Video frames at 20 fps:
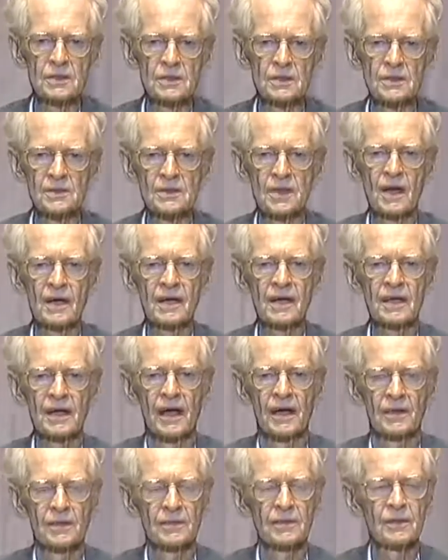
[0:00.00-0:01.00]
start
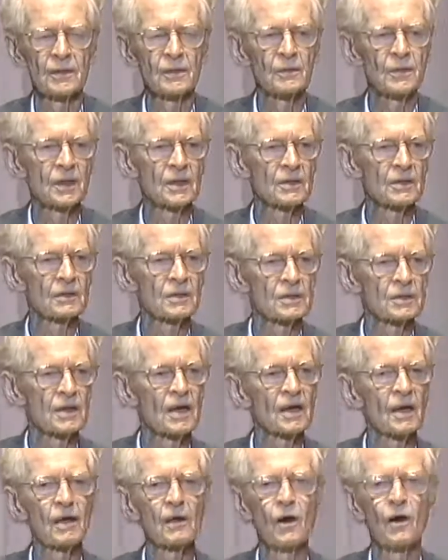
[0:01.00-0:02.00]
again, and we'll
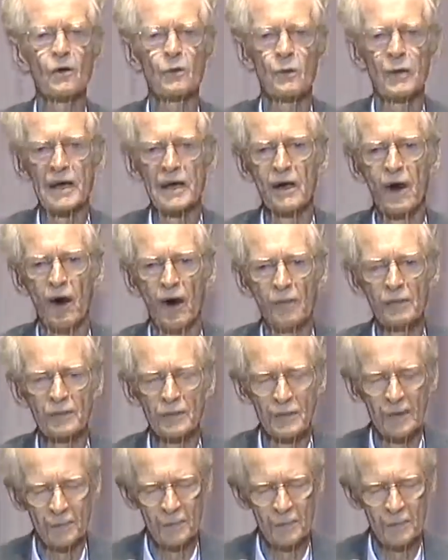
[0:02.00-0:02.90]
start a long way off.